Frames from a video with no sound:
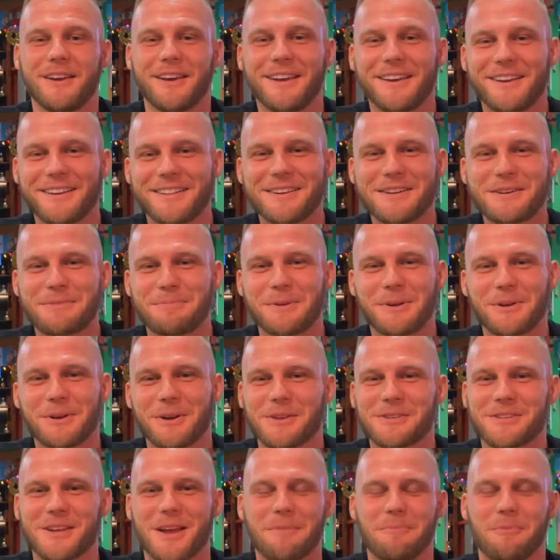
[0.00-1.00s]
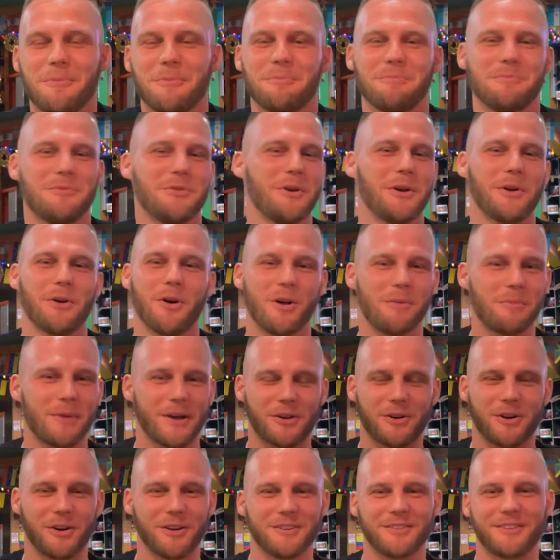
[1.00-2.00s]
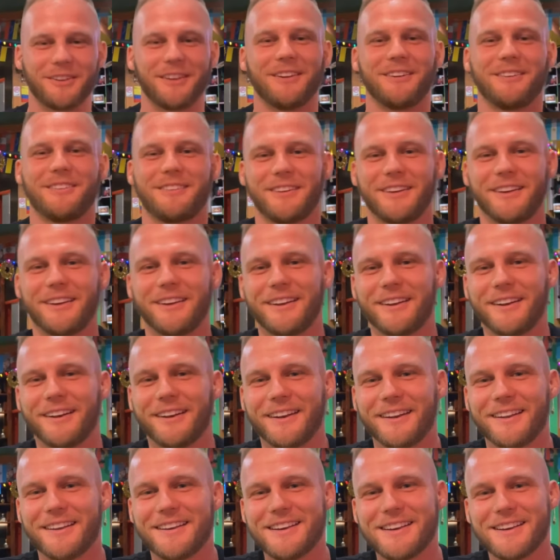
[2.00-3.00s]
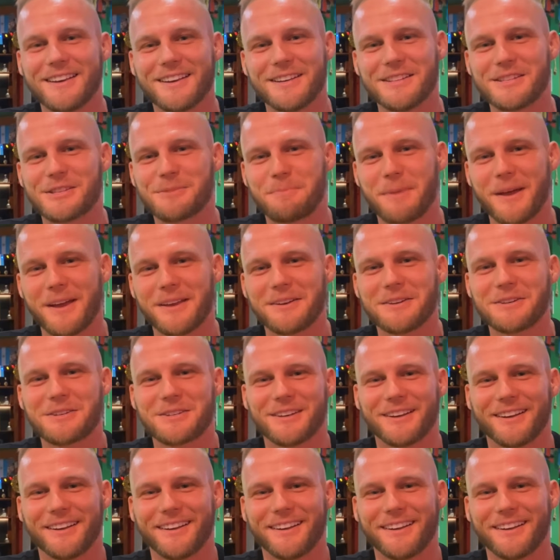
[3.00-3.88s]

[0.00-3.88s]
English because I'm doing all my content in Spanish,